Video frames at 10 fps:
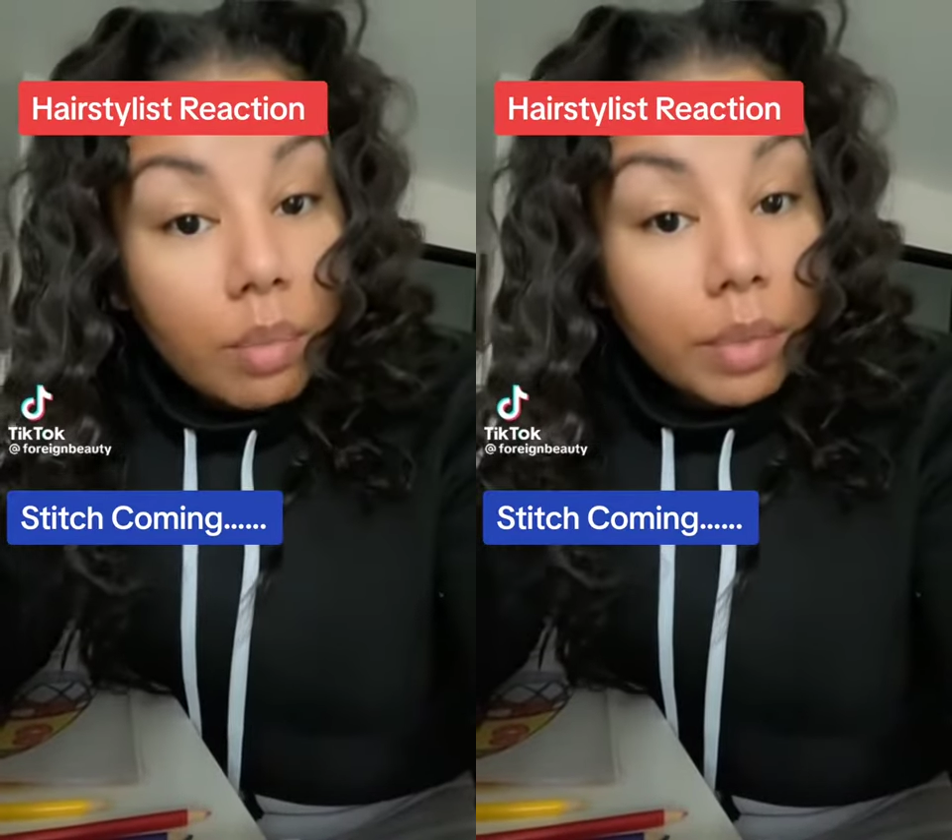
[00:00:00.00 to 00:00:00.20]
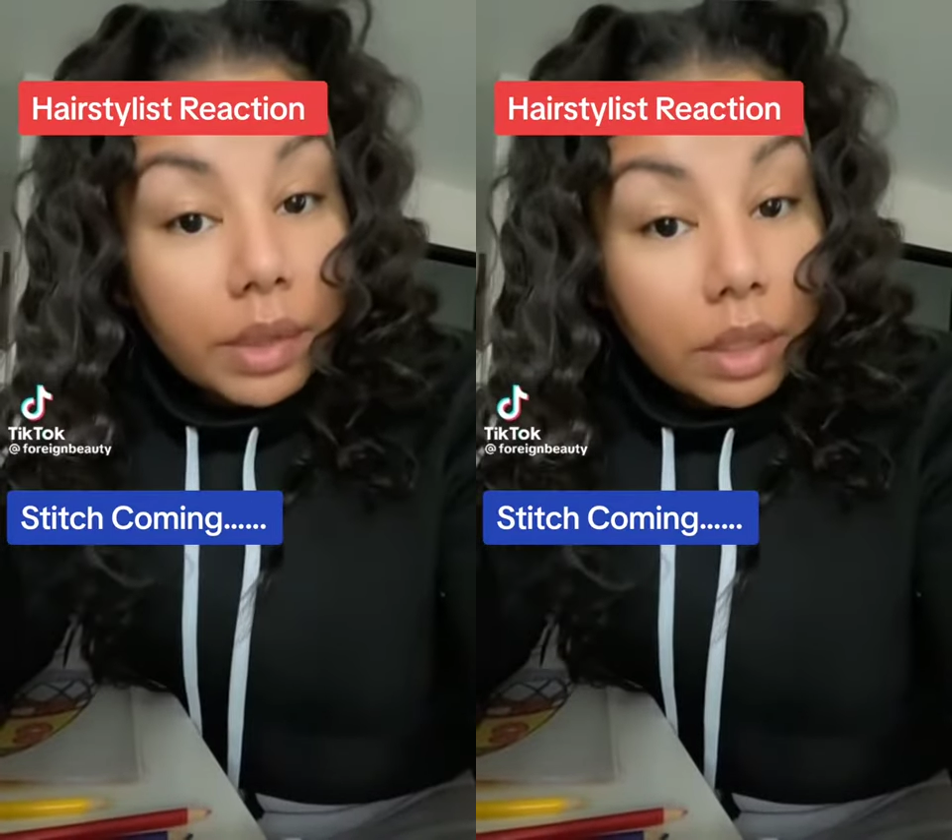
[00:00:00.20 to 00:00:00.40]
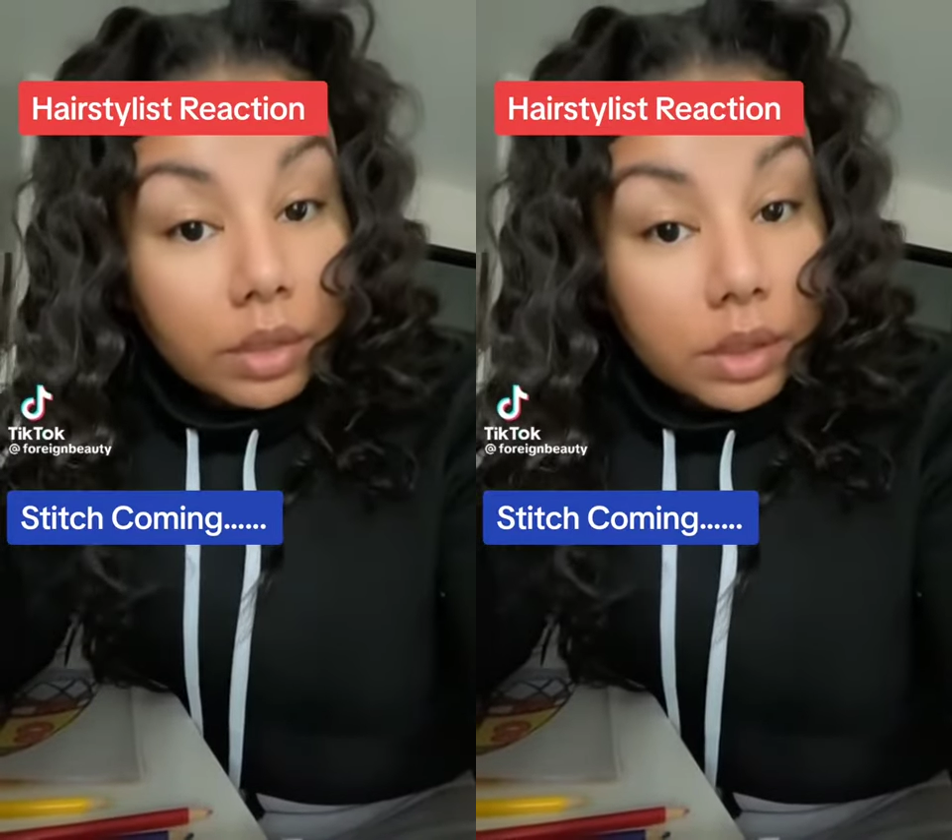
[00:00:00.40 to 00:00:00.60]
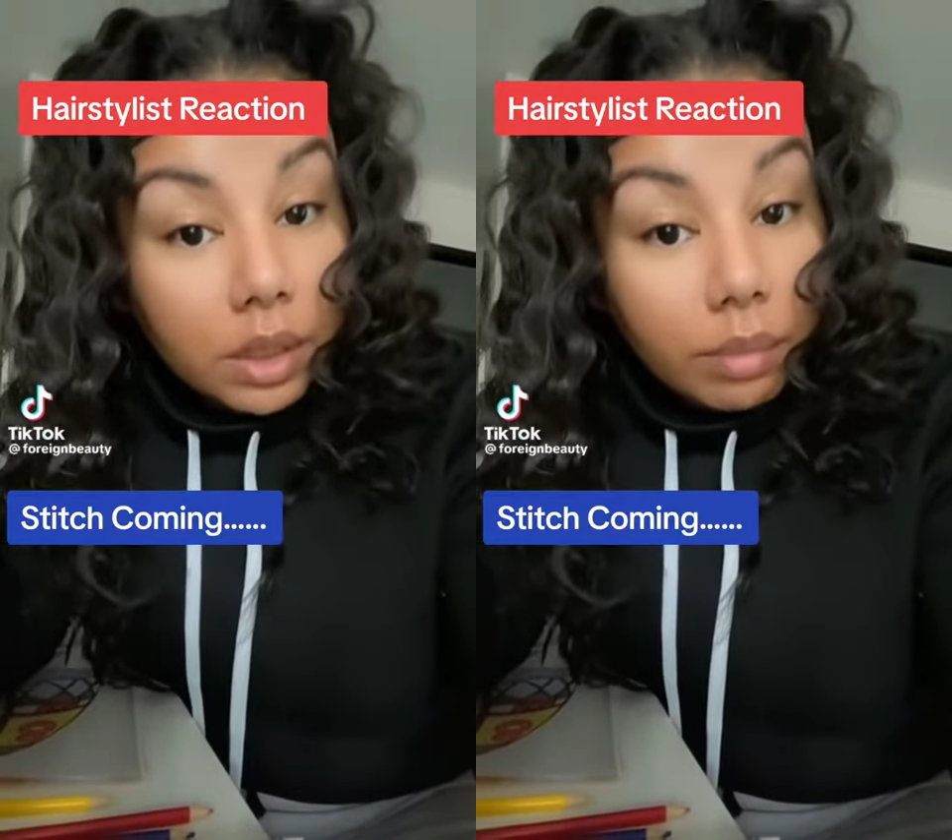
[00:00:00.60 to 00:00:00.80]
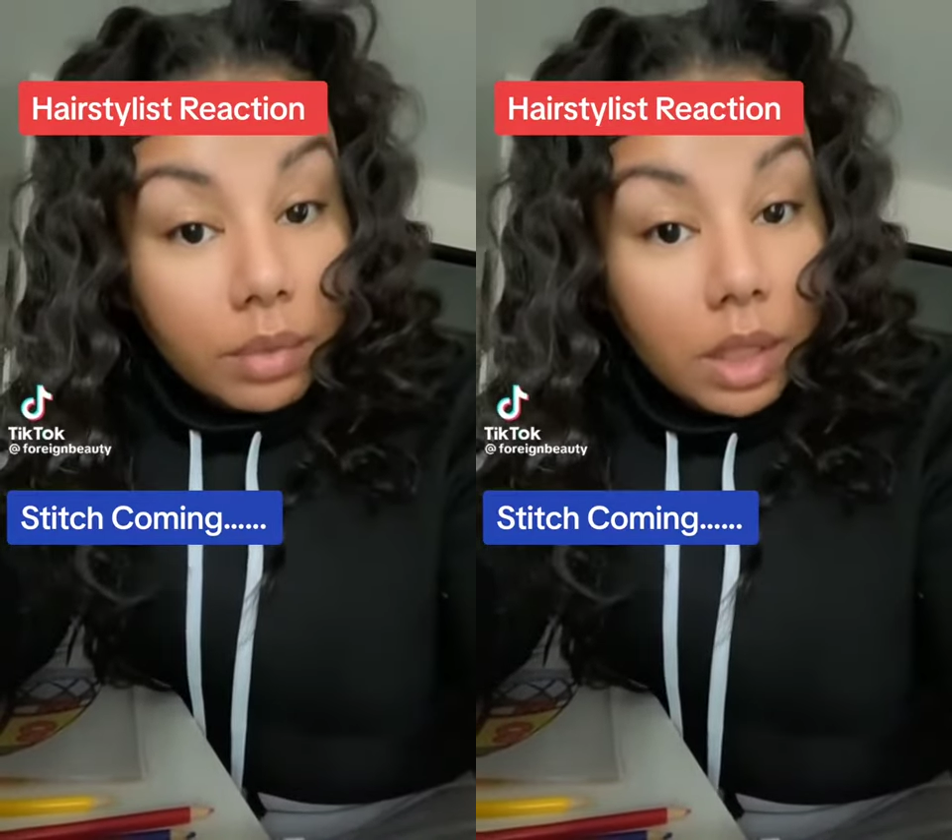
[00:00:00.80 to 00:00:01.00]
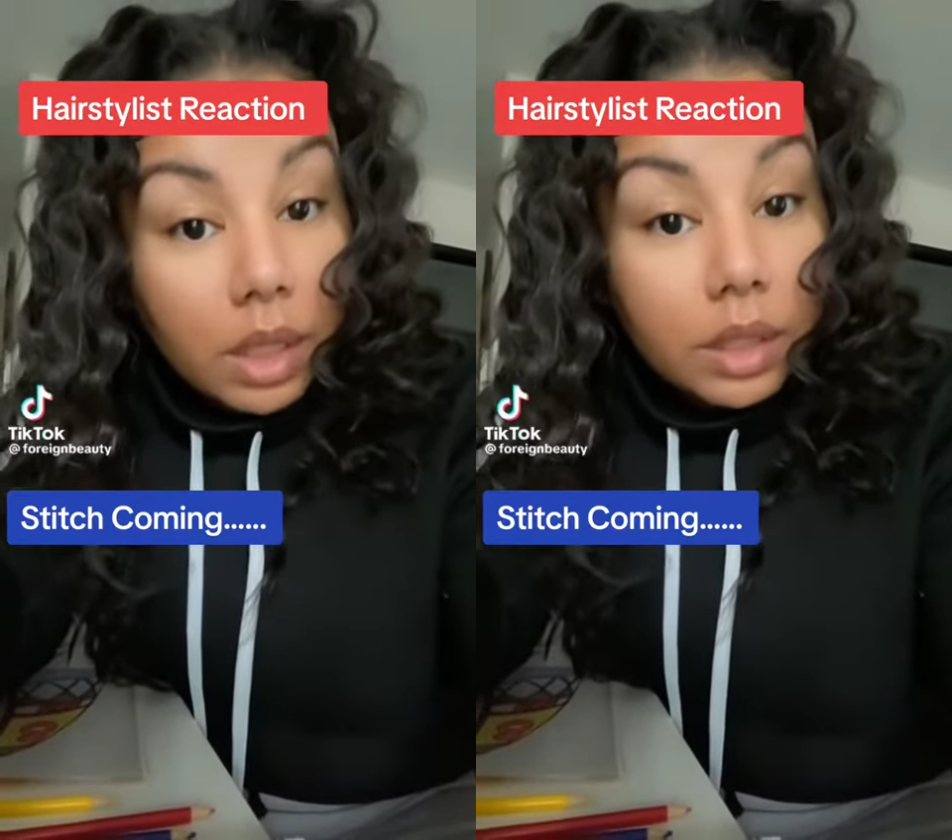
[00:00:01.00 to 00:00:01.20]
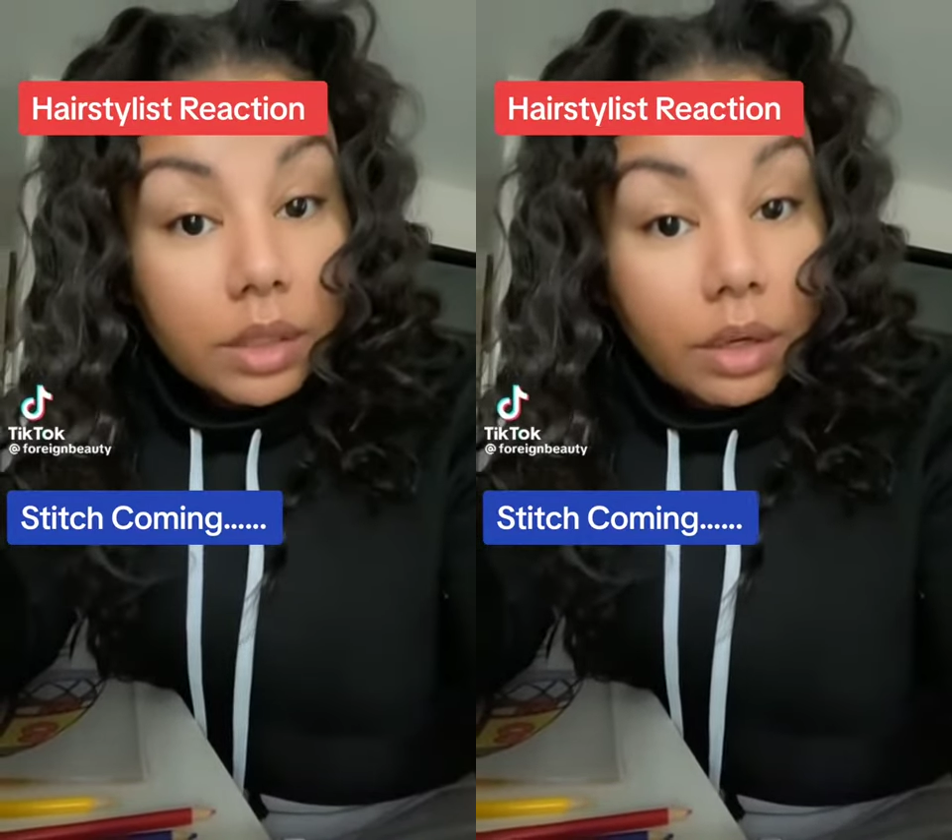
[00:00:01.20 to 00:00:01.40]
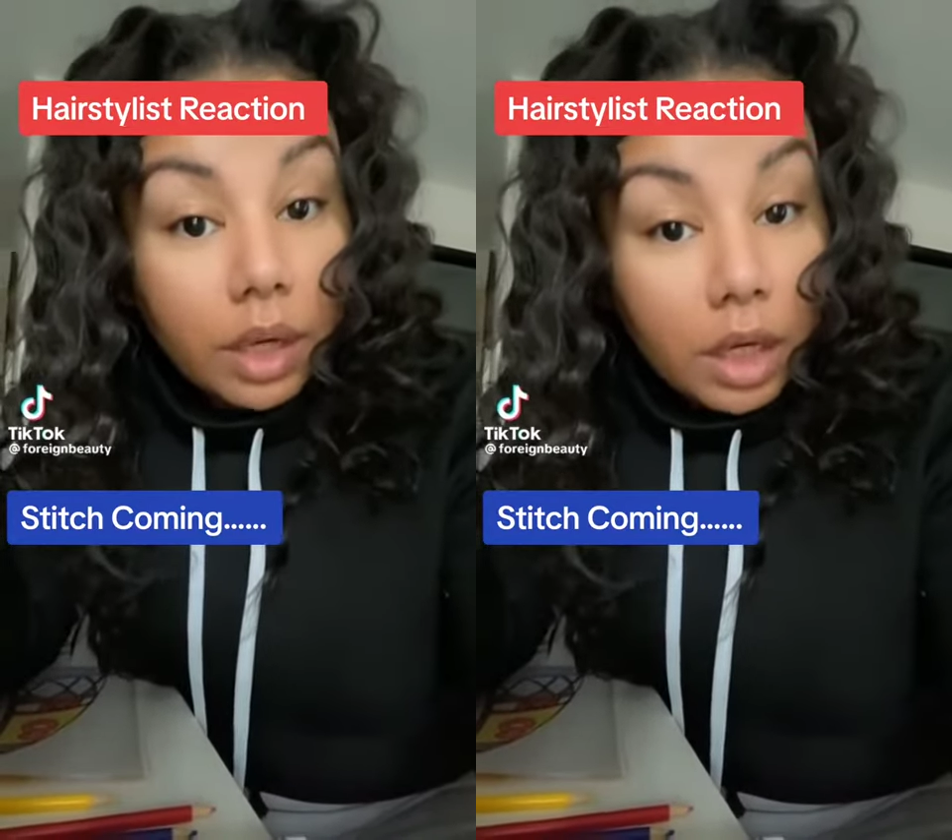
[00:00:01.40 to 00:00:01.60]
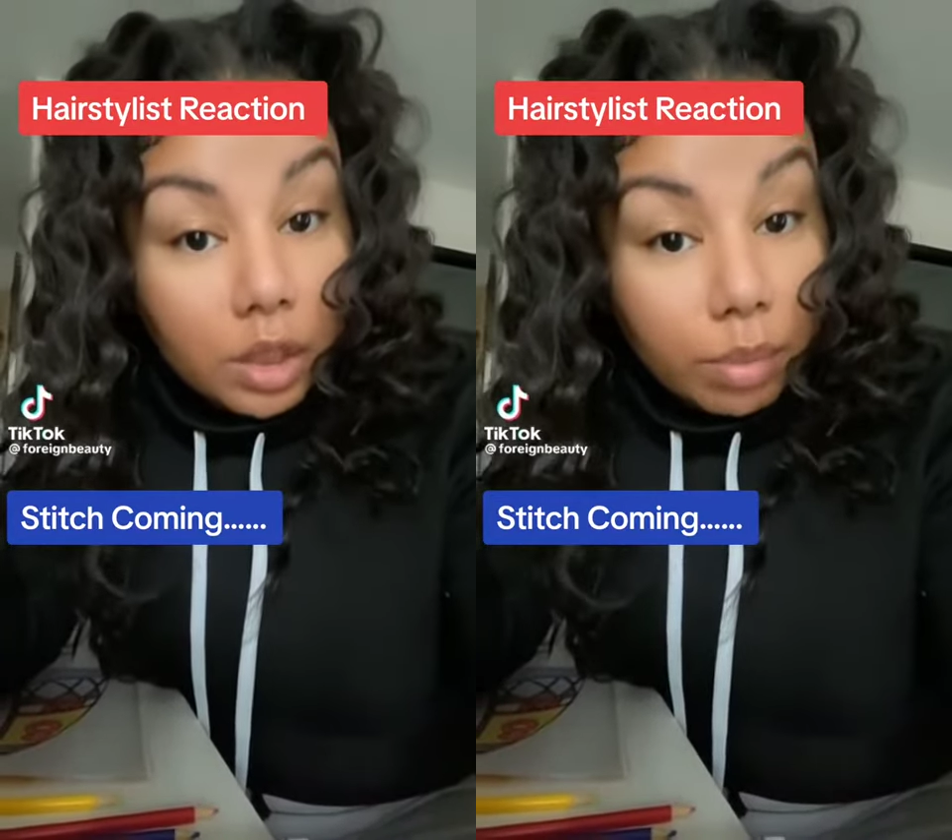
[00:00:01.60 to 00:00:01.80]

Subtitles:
but there's some things that are age